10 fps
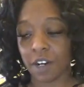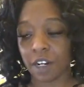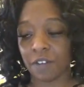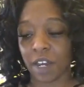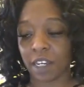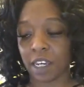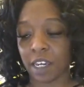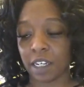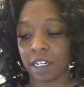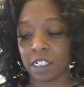if I
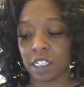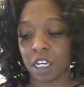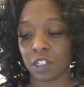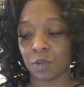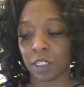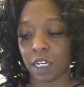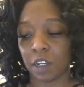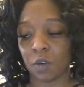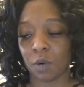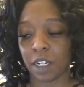can't get in touch with
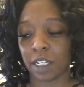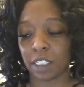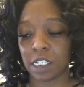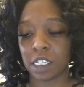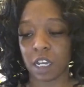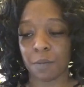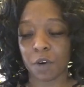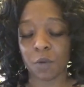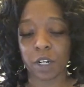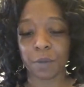anyone at this number,
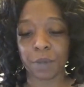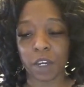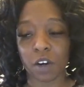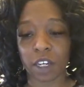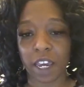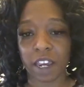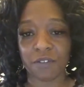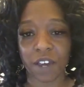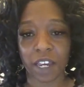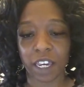would it be okay
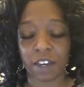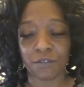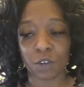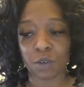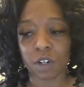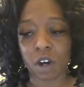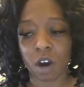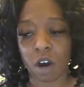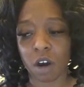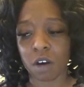if I gave you a
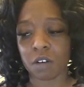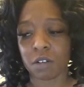call?